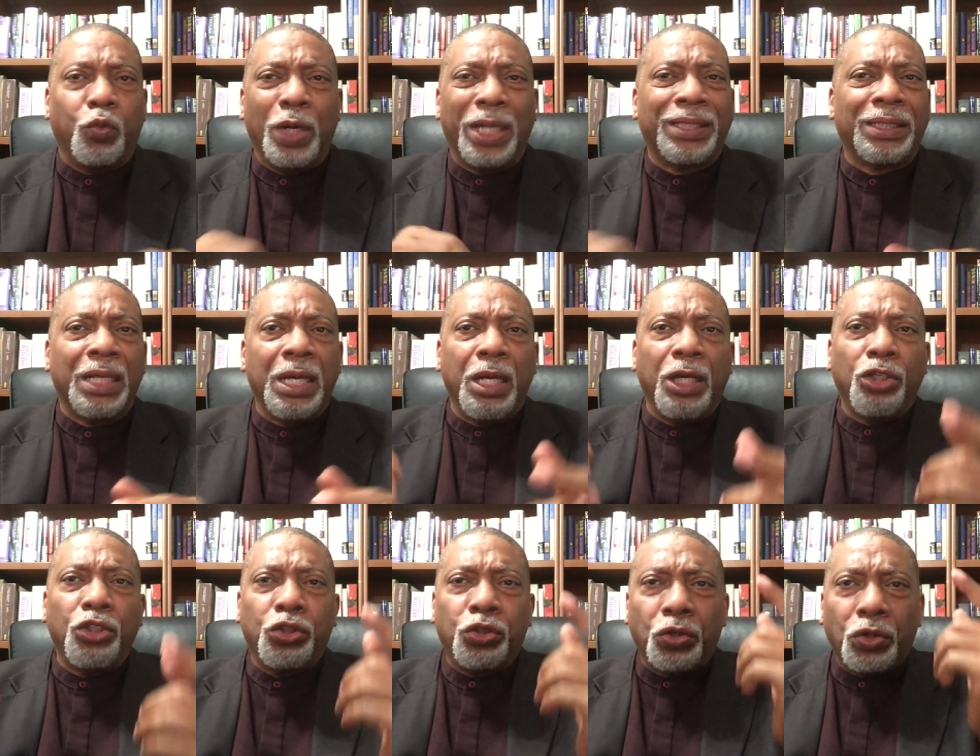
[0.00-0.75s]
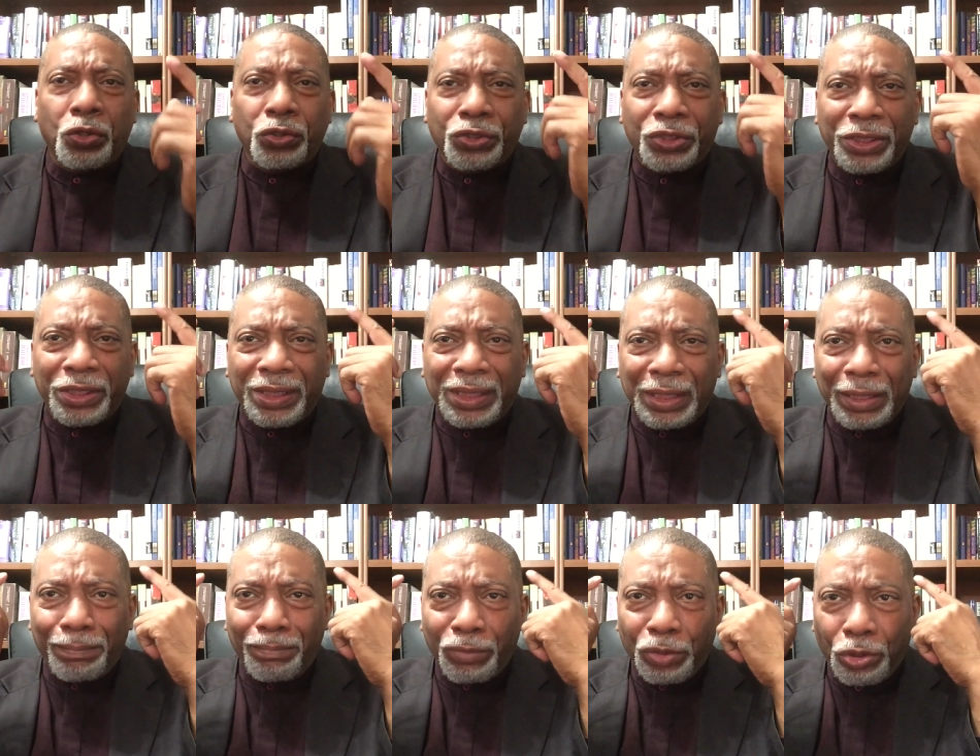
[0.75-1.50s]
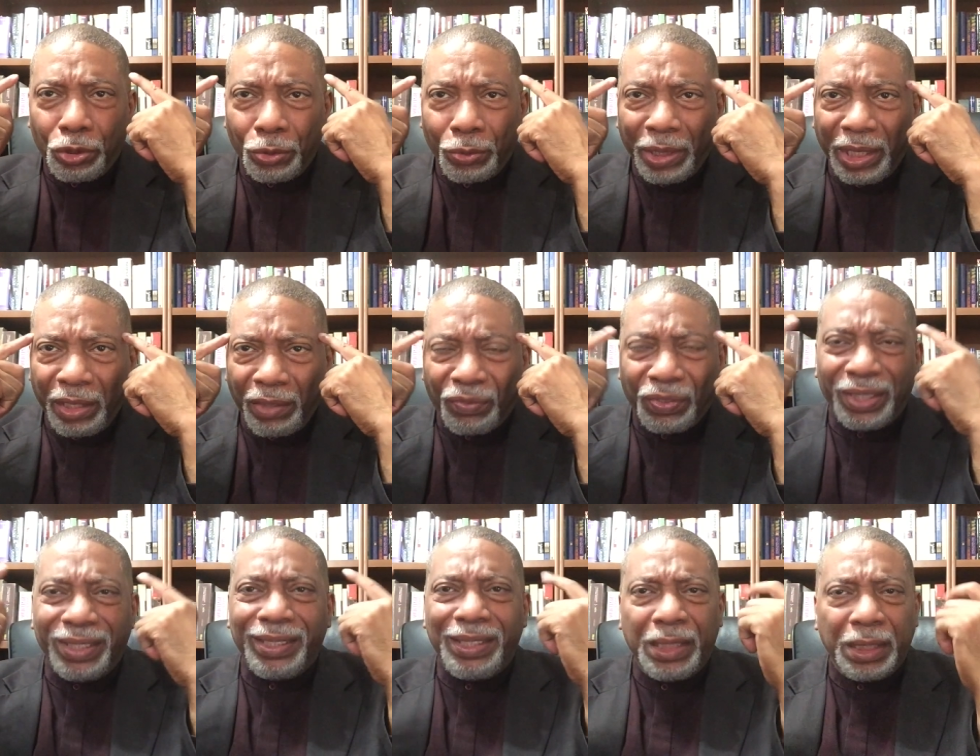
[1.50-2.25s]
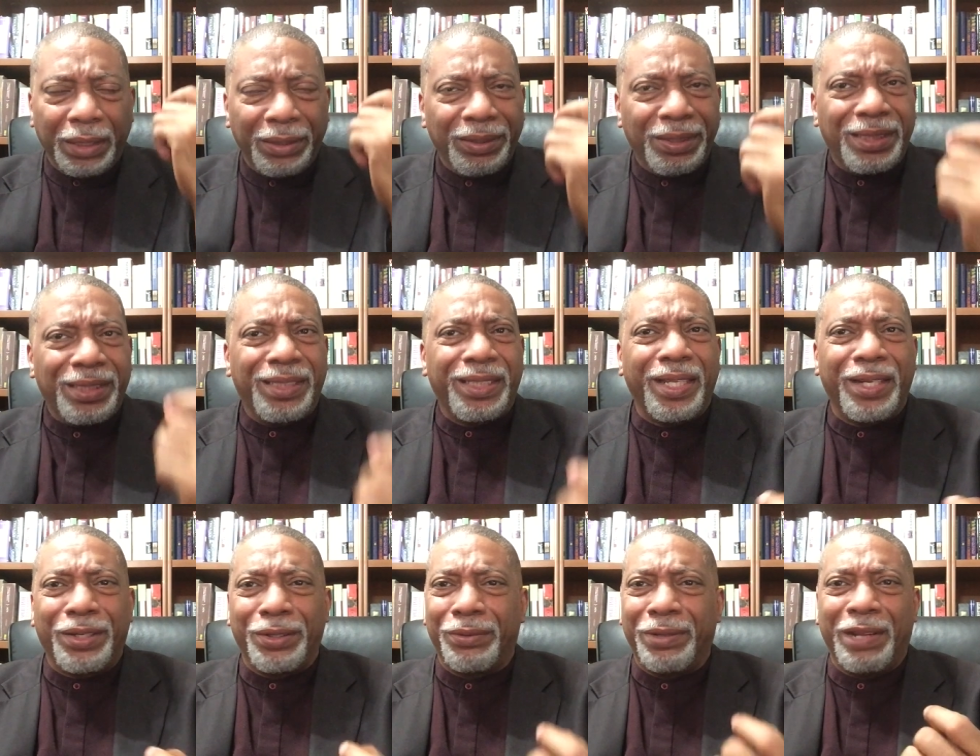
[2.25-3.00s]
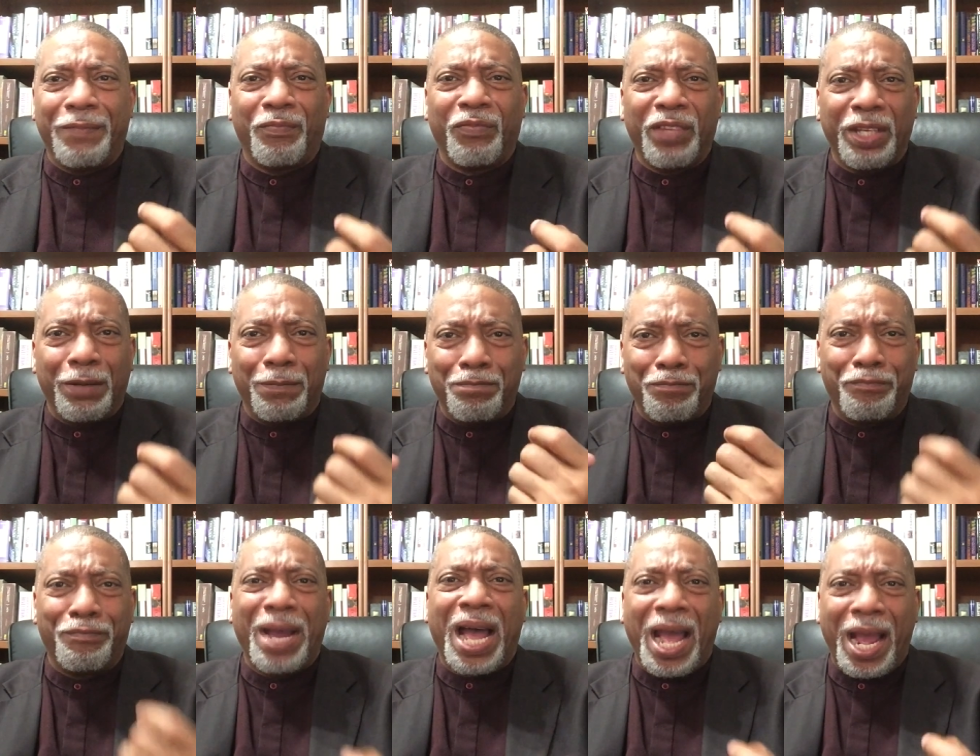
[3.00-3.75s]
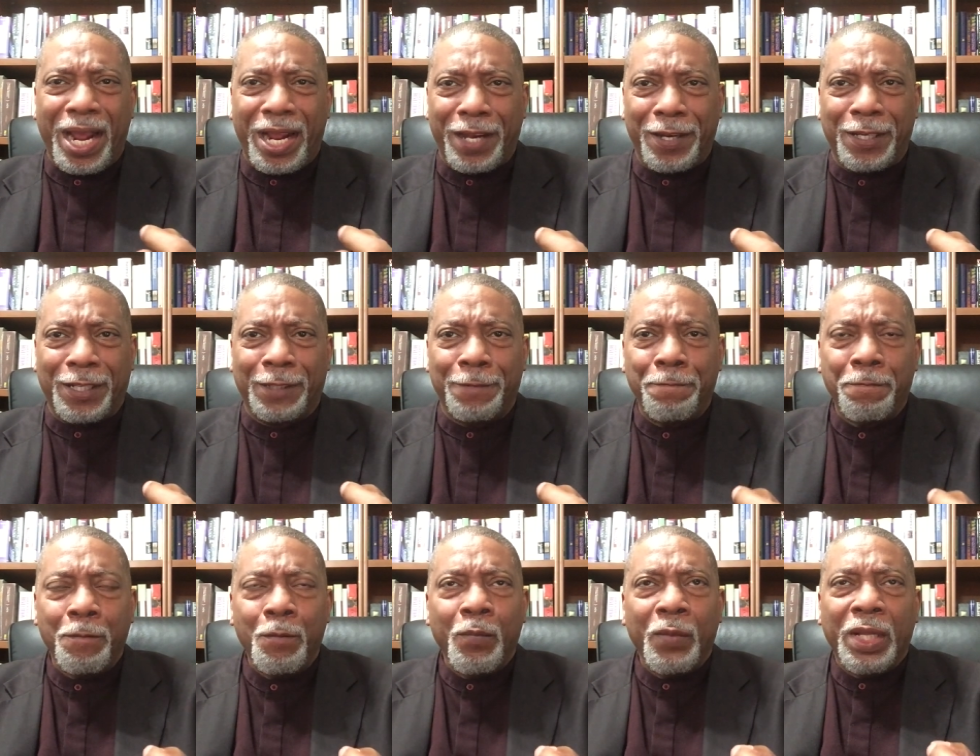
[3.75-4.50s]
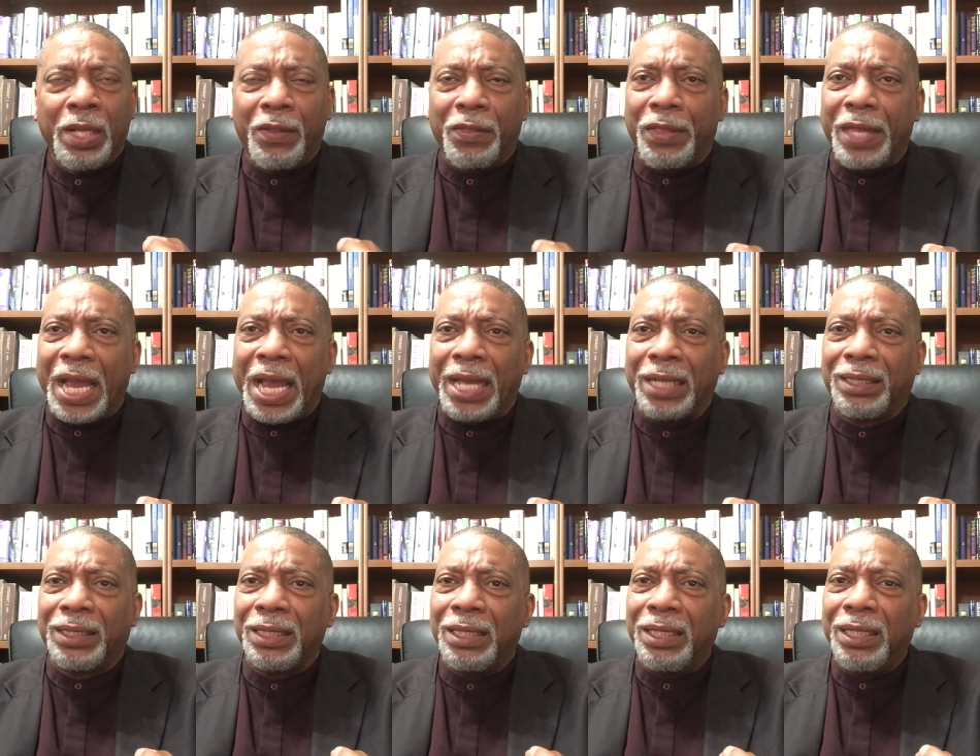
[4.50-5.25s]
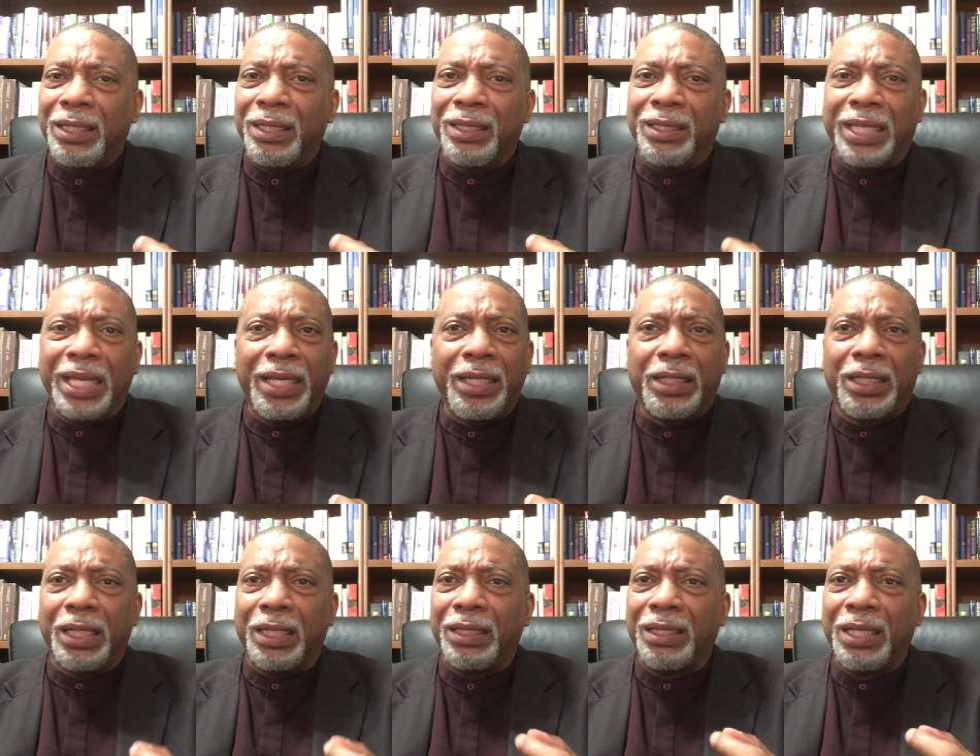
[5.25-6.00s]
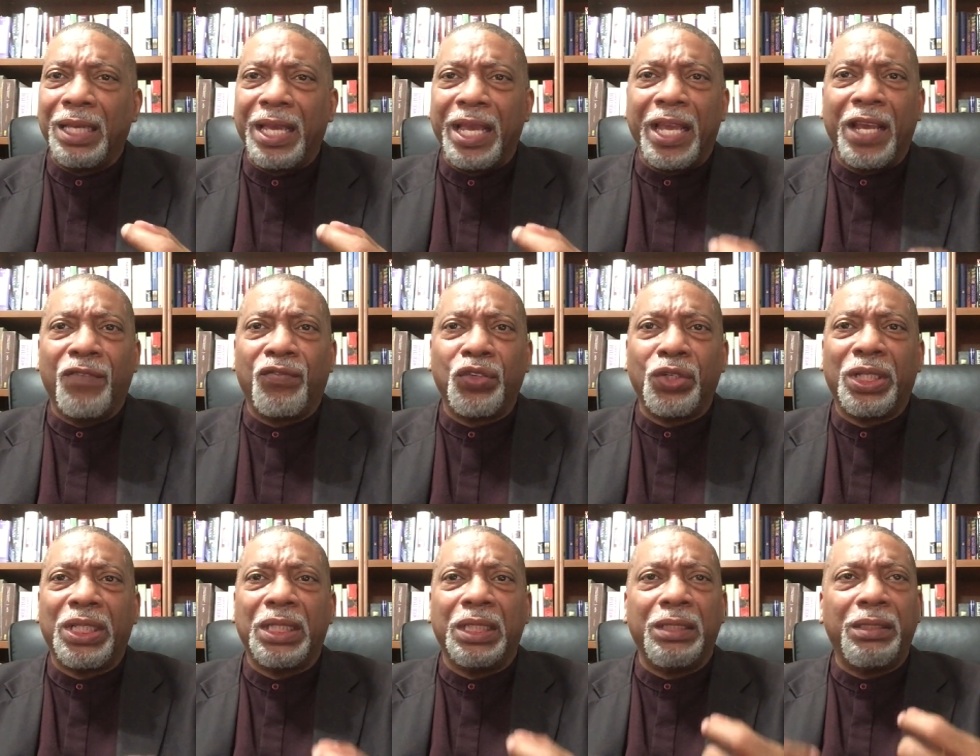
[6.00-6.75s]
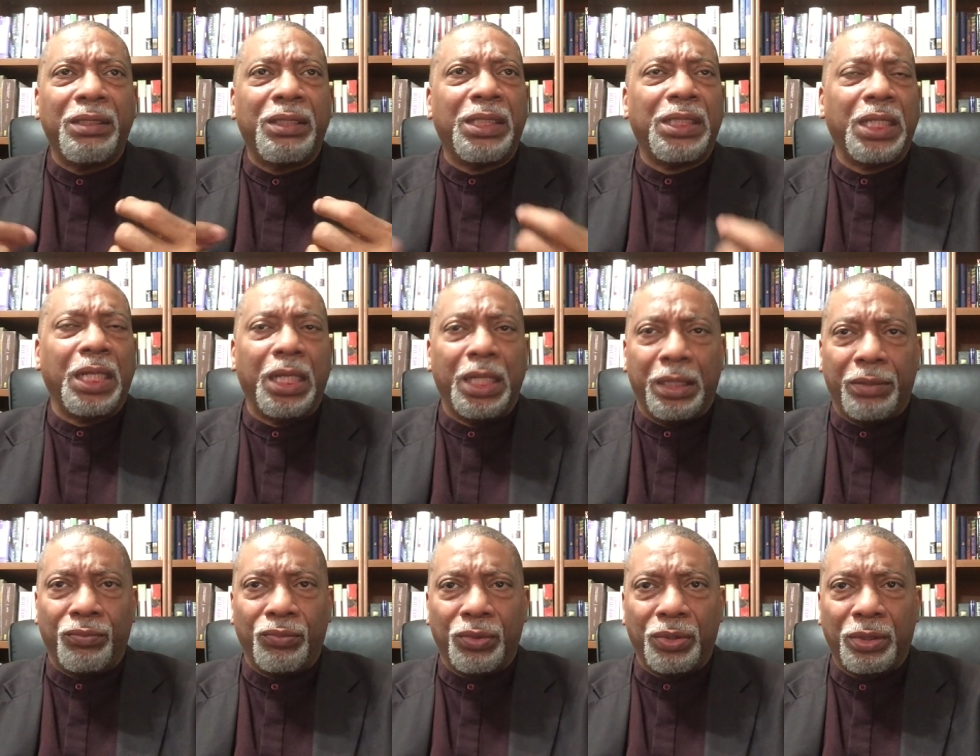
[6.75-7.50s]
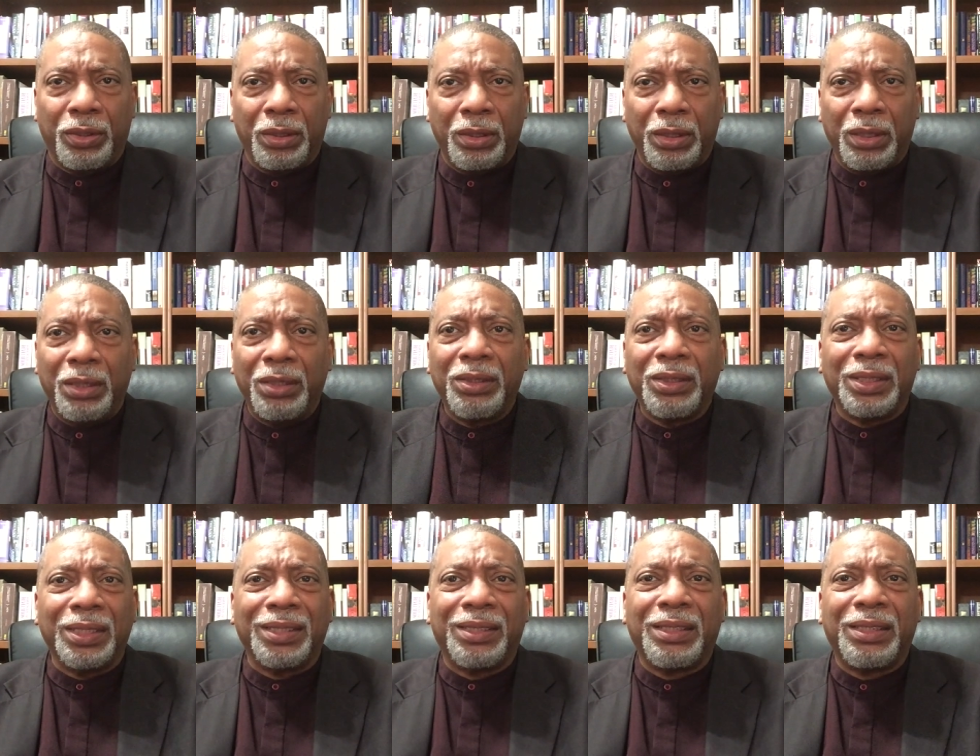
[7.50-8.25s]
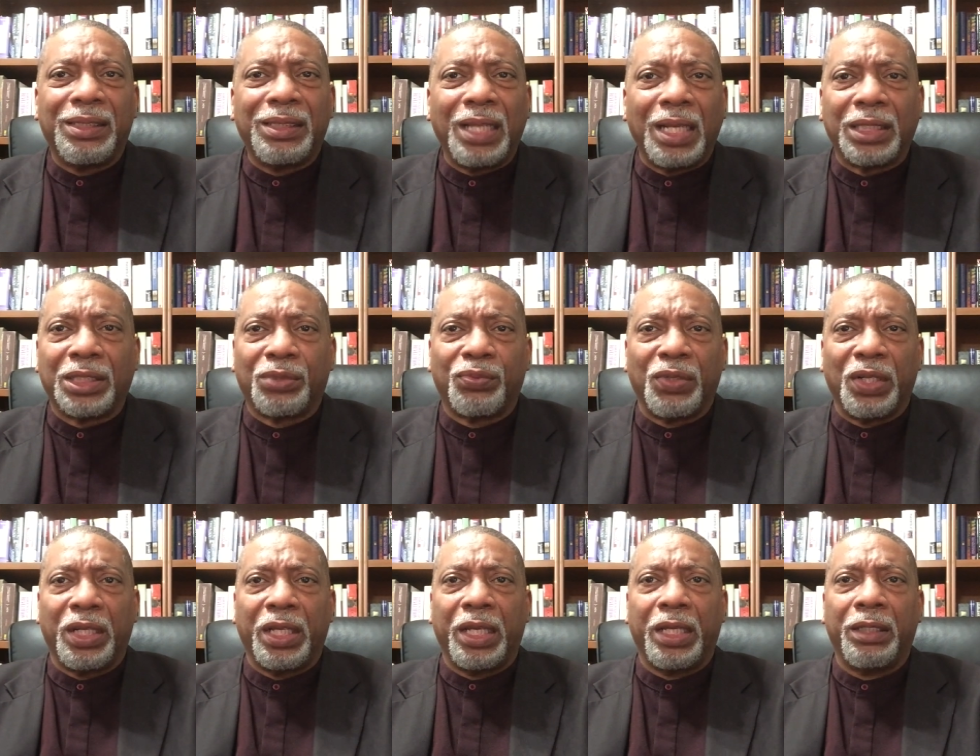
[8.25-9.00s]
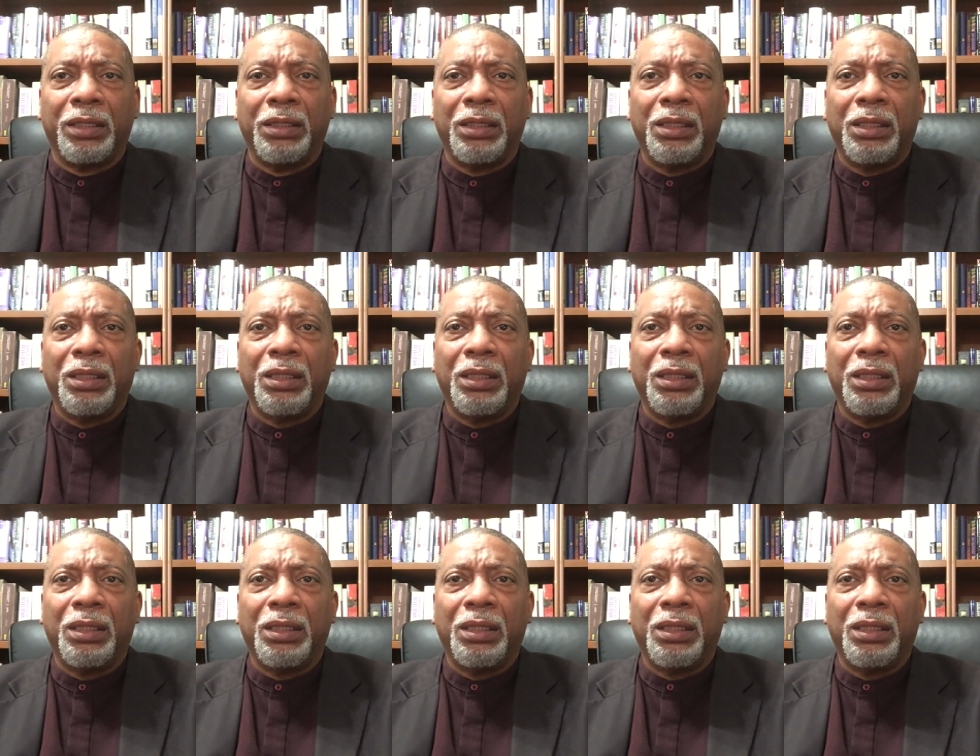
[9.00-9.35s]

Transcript: What causes them to even consider in their mind that they can ever contend successfully